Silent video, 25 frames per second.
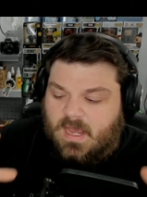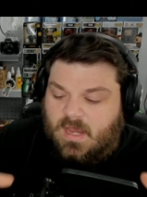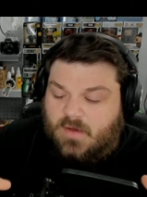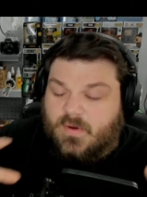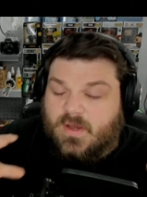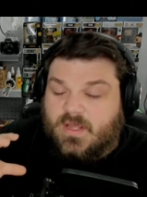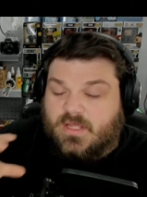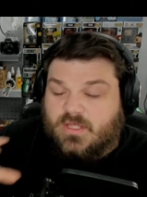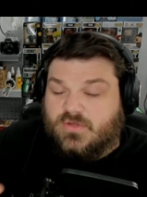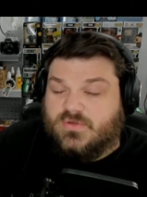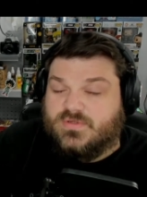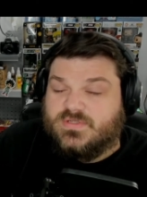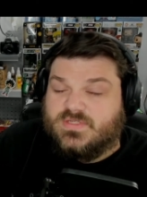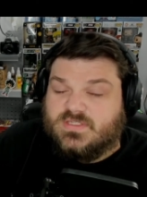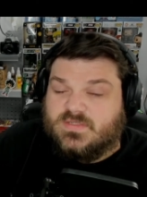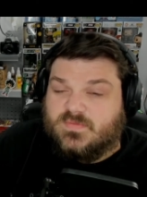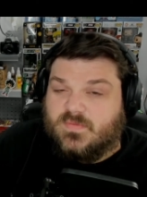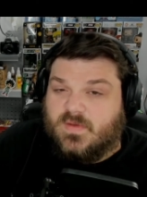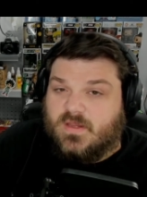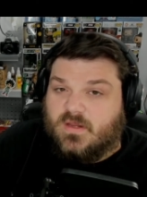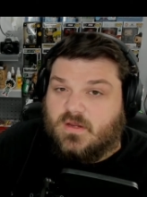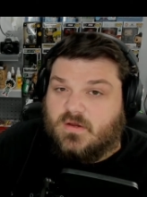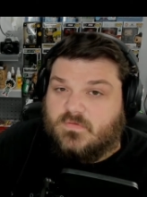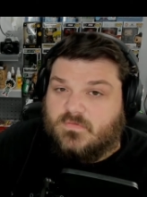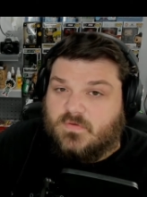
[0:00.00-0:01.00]
I use this
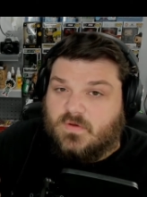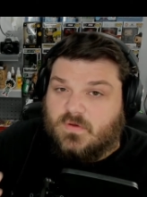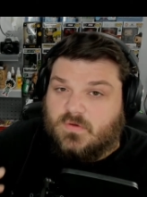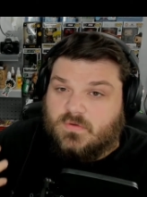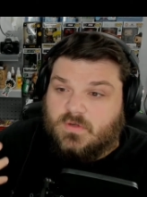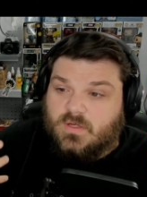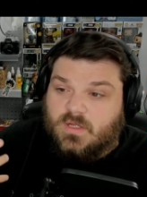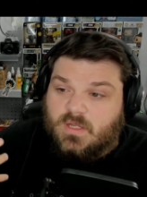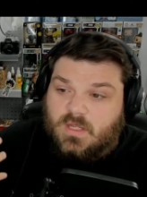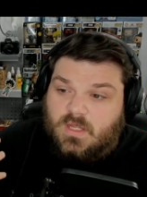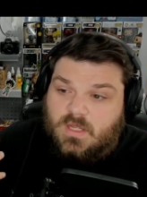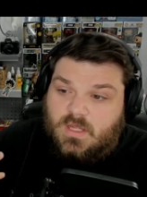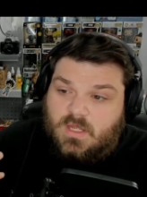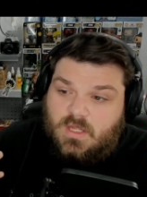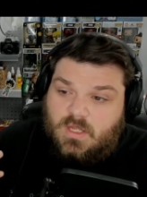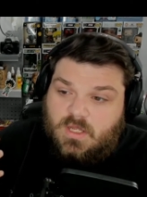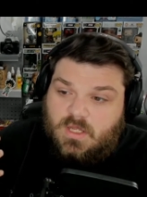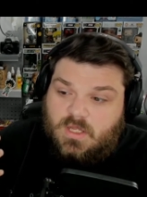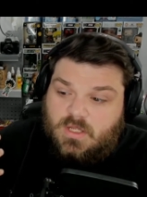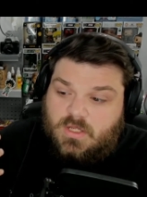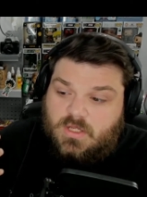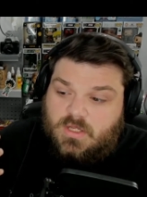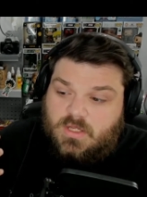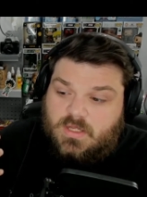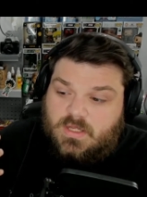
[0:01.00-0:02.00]
microphone
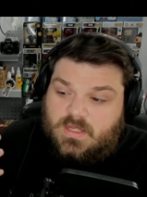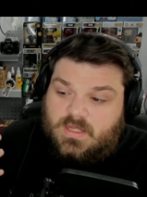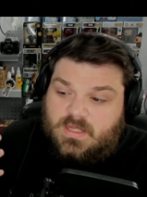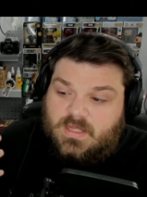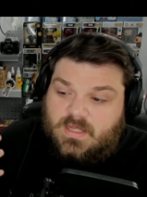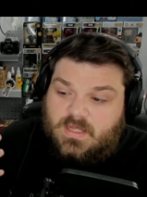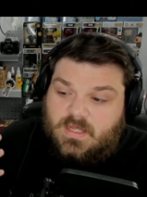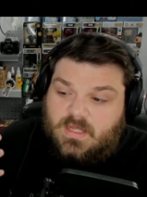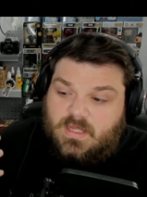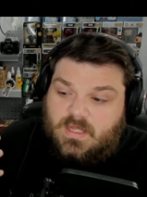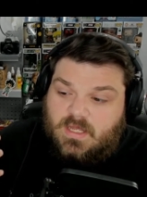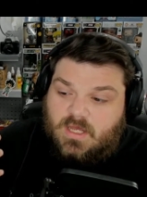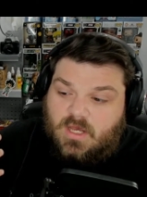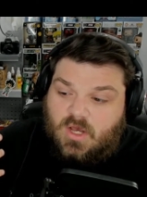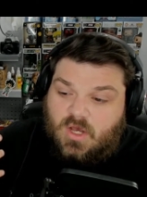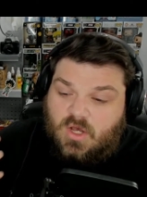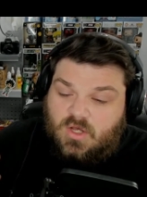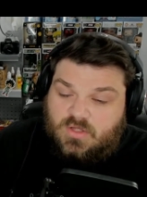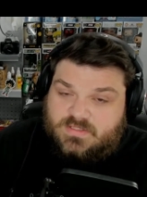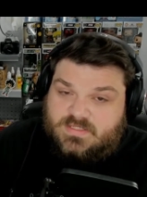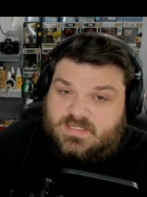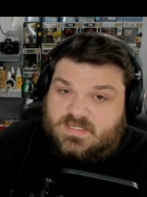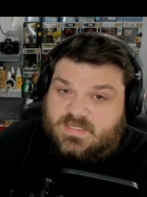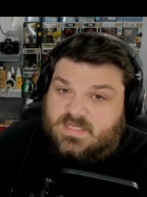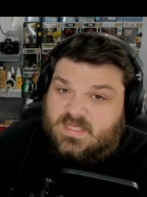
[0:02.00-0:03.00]

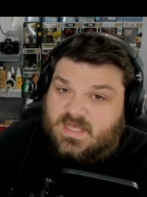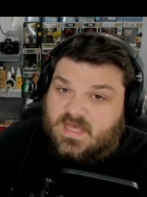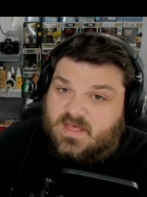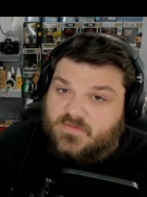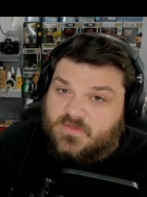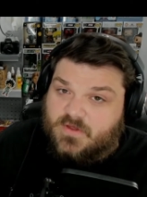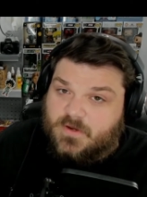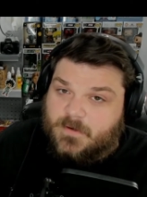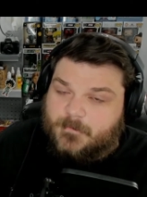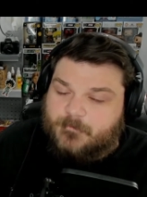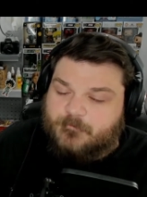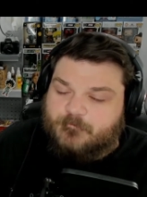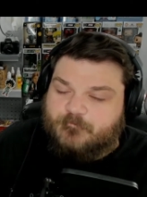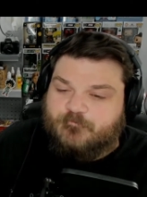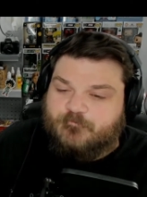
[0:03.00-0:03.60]
all together,